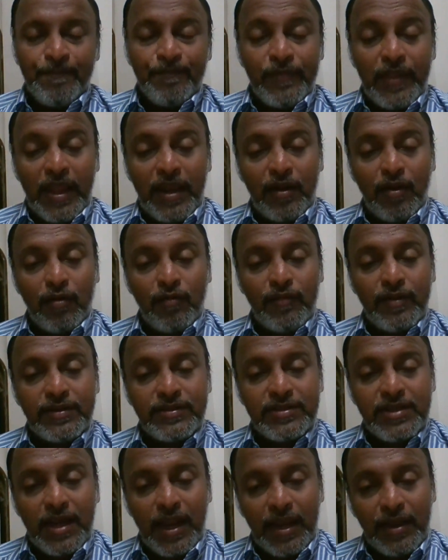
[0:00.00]
and always
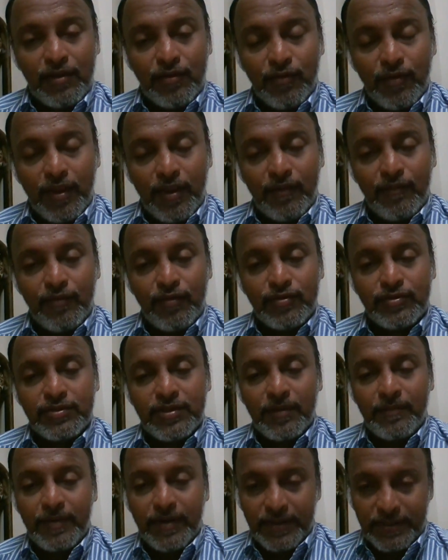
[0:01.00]
try to give you
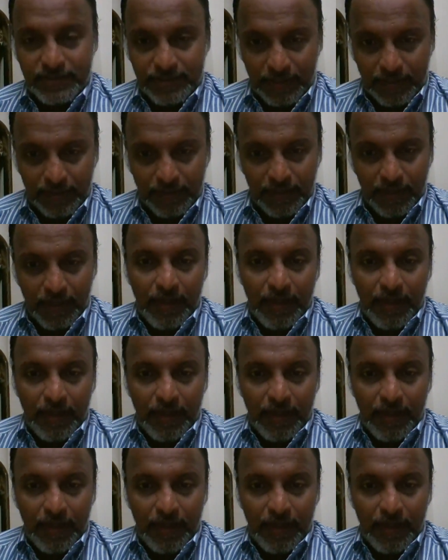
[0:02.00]
some result.